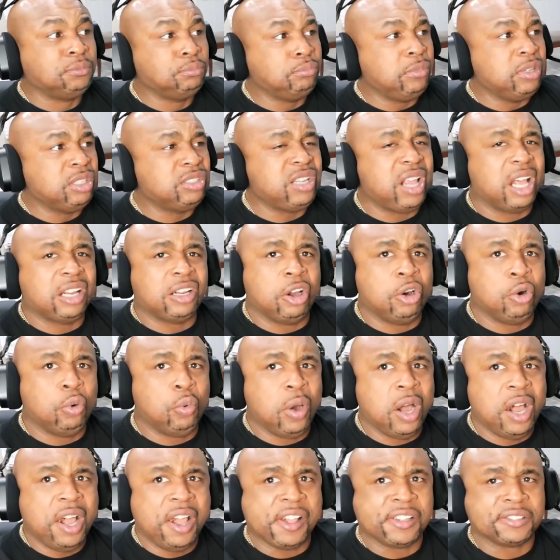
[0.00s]
Enough!
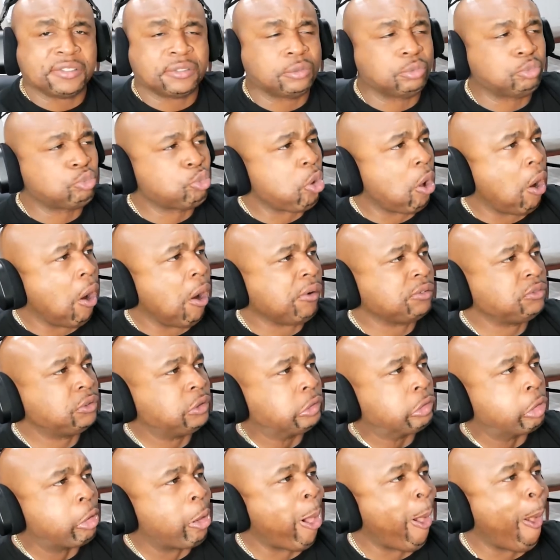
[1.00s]
Now tomorrow
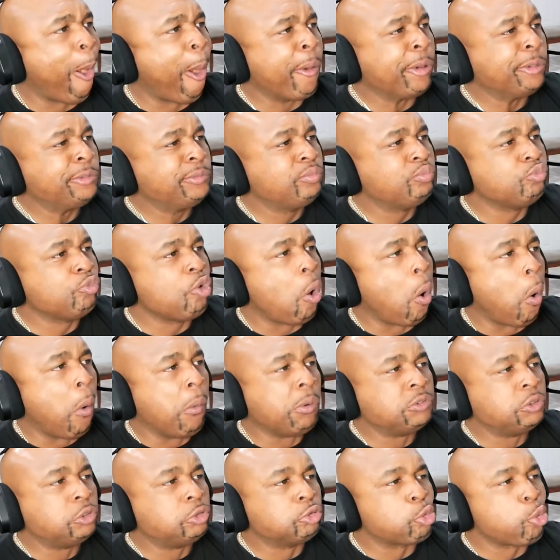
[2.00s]
you two are gonna
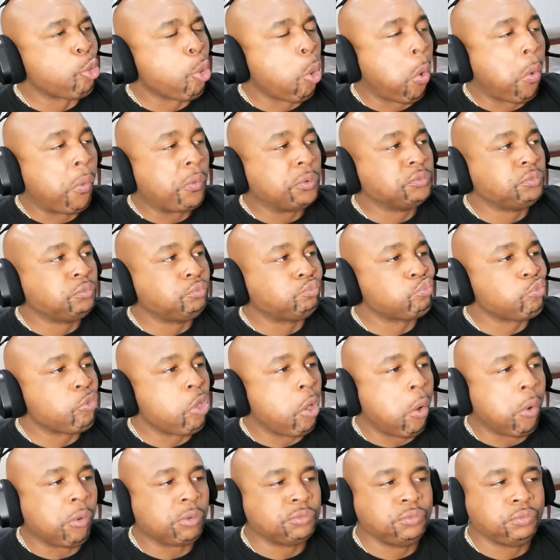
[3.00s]
spend the day together
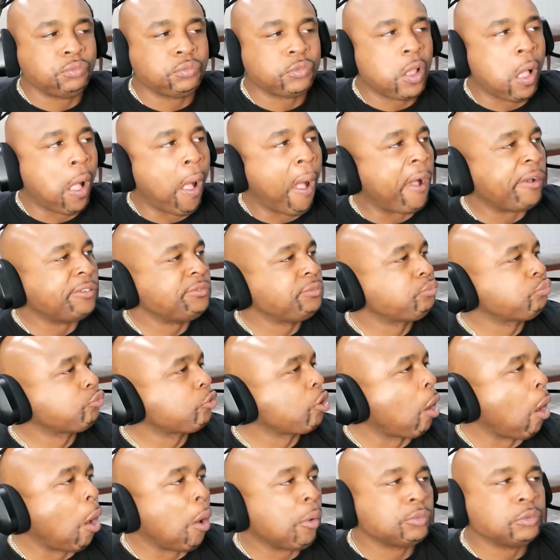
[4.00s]
and reconnect or
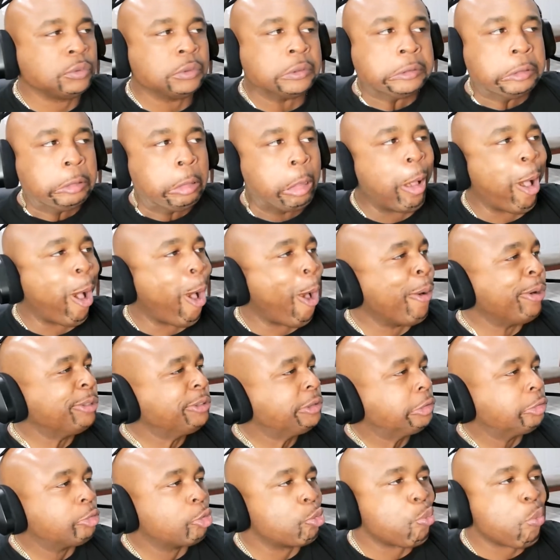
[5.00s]
I am
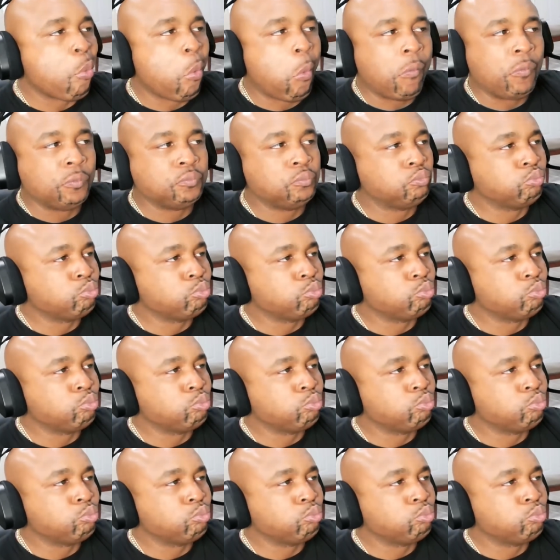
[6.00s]
gonna lose it!